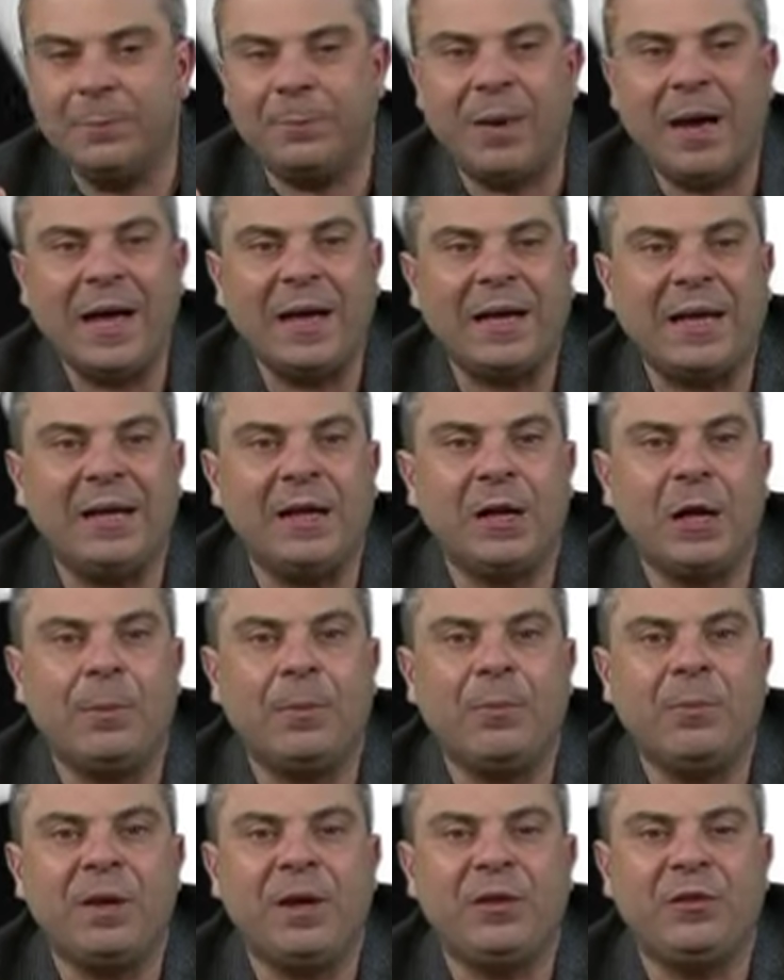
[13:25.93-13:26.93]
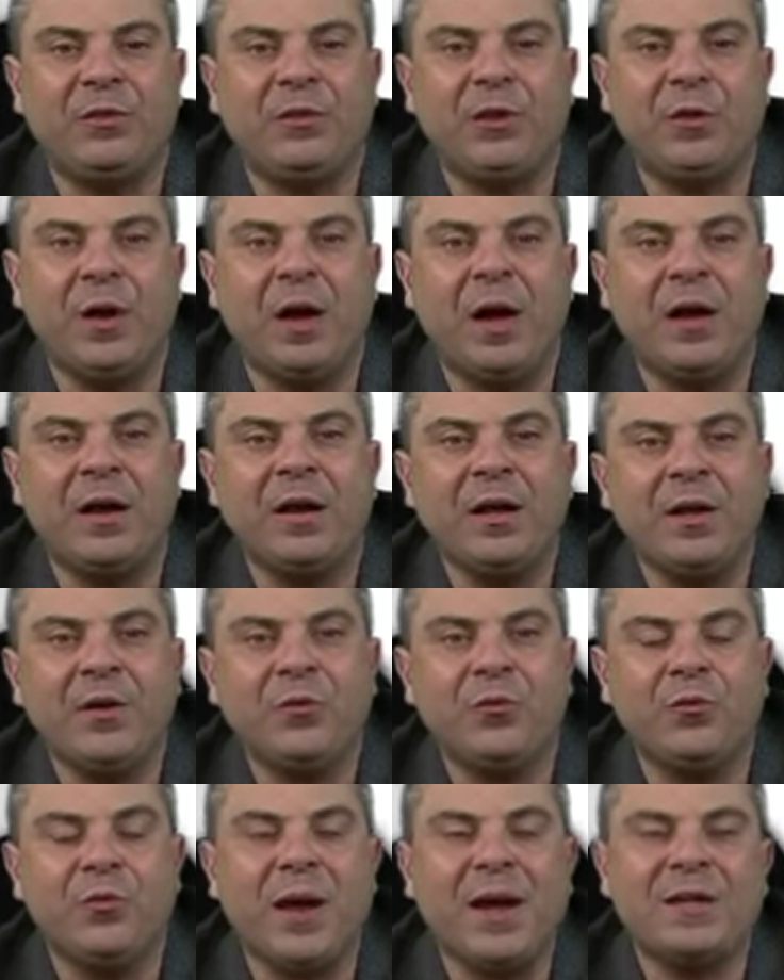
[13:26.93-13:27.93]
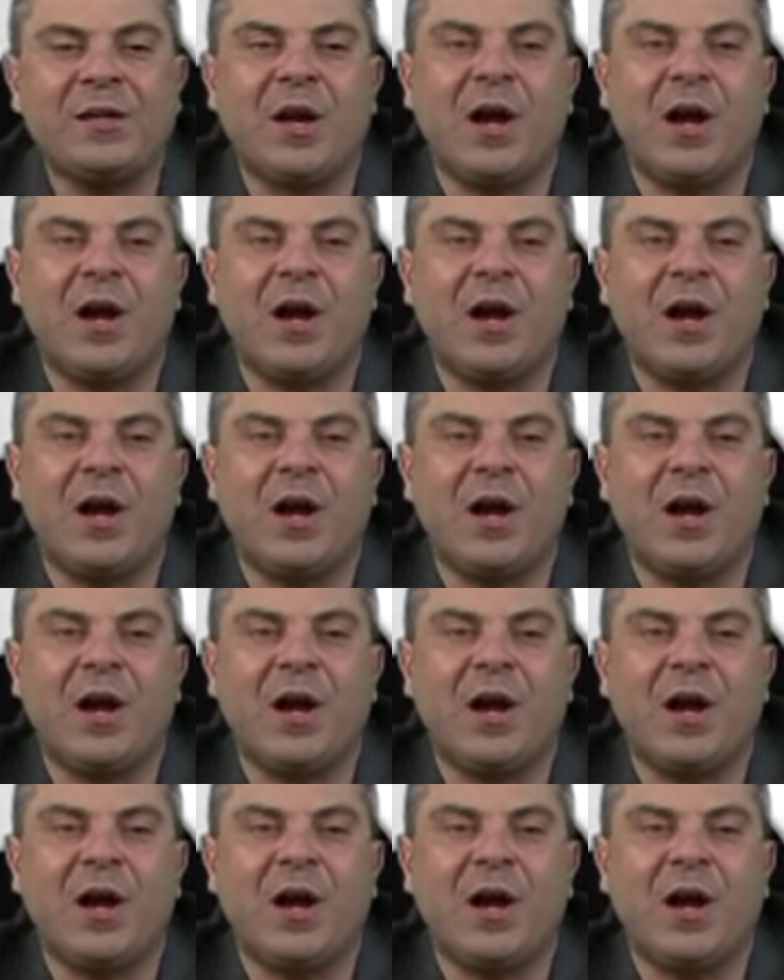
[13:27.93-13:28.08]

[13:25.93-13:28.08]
Back in a couple minutes here on Red